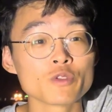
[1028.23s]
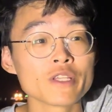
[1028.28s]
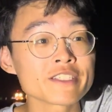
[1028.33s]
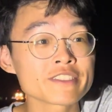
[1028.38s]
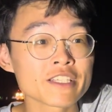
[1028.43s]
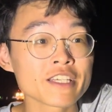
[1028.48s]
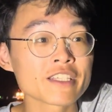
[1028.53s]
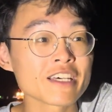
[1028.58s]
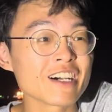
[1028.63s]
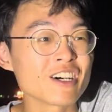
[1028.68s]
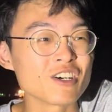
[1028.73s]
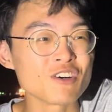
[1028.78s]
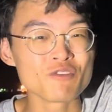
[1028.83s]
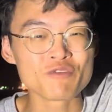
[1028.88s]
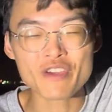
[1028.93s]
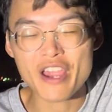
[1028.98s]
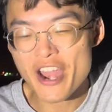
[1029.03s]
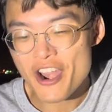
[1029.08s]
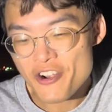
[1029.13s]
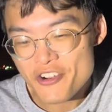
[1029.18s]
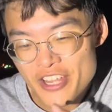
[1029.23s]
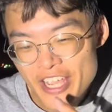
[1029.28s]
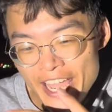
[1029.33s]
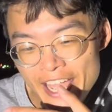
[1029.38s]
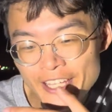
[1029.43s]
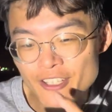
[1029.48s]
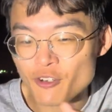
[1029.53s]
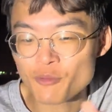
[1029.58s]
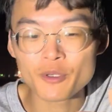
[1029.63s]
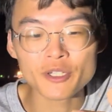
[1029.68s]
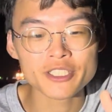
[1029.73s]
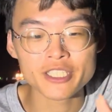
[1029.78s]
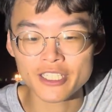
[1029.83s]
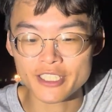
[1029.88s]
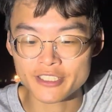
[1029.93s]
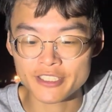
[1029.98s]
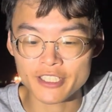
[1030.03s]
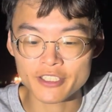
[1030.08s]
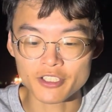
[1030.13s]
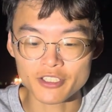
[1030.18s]
let's say, the very end of it,
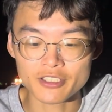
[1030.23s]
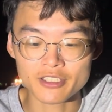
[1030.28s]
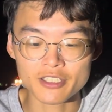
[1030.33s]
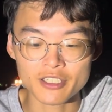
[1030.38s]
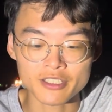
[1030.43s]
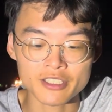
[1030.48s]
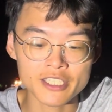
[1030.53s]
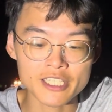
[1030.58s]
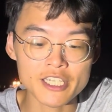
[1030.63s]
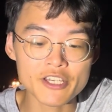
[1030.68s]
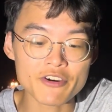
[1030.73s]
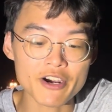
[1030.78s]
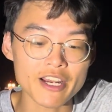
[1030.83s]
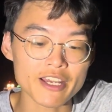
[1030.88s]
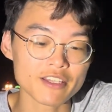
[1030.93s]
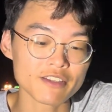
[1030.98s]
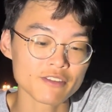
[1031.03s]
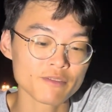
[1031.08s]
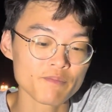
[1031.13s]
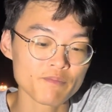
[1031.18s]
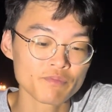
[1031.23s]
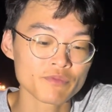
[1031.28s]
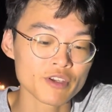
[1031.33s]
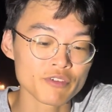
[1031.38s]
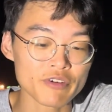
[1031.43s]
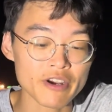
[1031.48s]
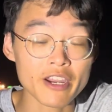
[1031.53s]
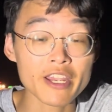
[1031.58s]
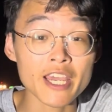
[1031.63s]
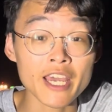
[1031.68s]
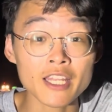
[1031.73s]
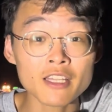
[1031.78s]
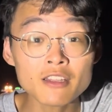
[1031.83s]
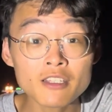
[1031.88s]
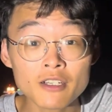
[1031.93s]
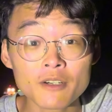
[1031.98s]
let's say the T, right, the very end,